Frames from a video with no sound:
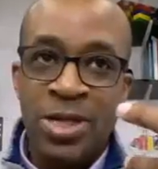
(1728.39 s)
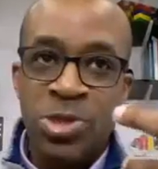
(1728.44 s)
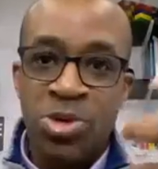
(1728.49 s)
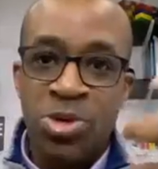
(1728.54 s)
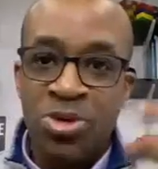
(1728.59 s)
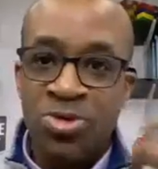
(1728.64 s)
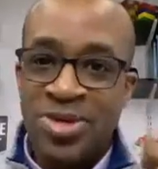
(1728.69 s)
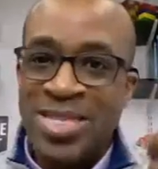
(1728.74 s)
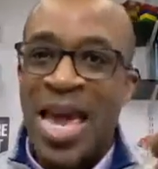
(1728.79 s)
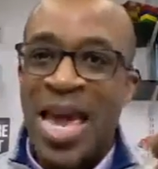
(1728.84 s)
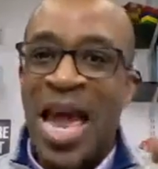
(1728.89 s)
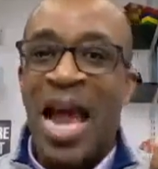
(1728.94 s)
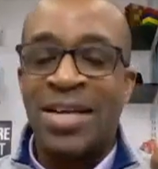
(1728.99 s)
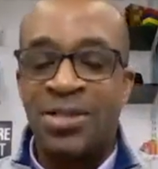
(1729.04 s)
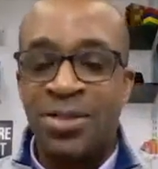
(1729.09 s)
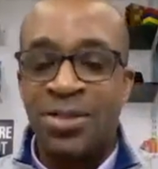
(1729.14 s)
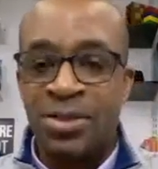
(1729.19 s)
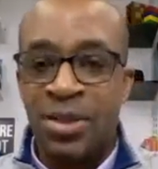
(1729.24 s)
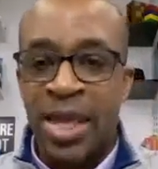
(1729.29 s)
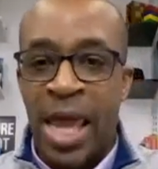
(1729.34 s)
sort of
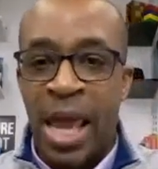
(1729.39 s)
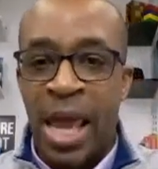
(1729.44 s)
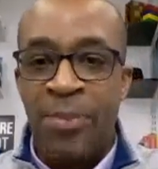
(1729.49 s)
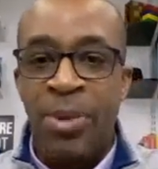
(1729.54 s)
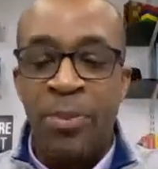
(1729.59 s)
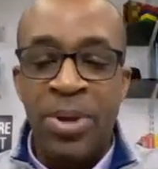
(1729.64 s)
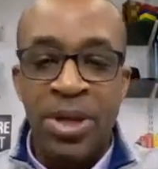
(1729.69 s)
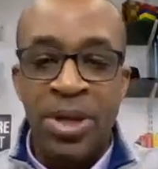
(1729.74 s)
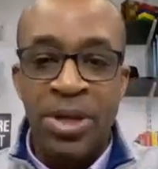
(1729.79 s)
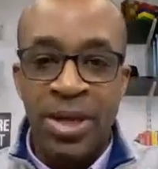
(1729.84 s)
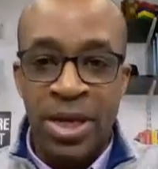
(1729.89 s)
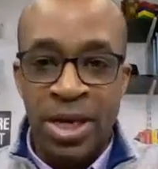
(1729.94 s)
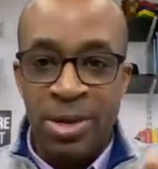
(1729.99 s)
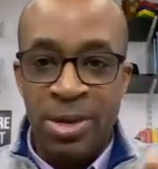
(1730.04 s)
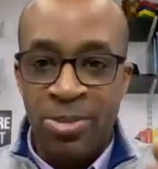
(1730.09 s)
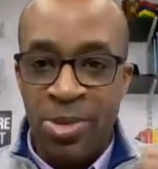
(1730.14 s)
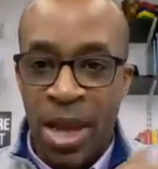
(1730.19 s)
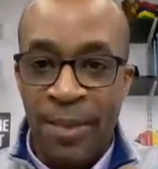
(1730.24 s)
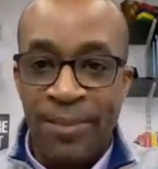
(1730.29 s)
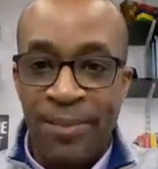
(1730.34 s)
tactical
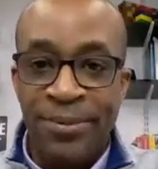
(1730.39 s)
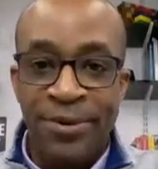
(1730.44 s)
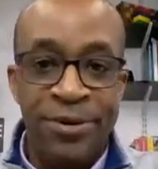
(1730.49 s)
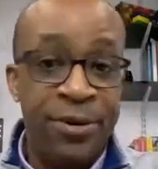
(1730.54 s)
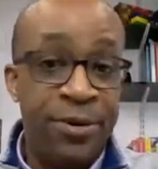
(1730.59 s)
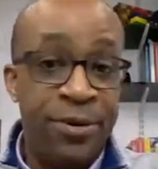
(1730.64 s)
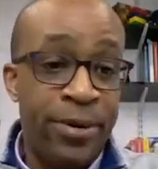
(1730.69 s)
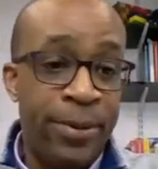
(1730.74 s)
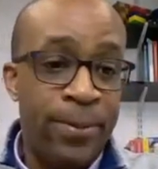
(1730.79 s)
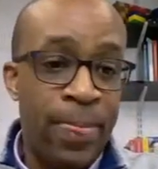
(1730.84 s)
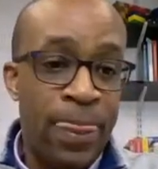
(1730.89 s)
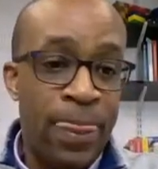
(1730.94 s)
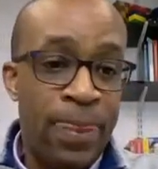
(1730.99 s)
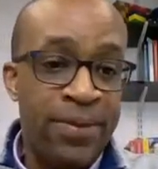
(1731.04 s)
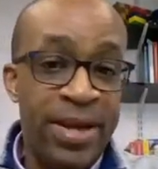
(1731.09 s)
capability to be able to do it.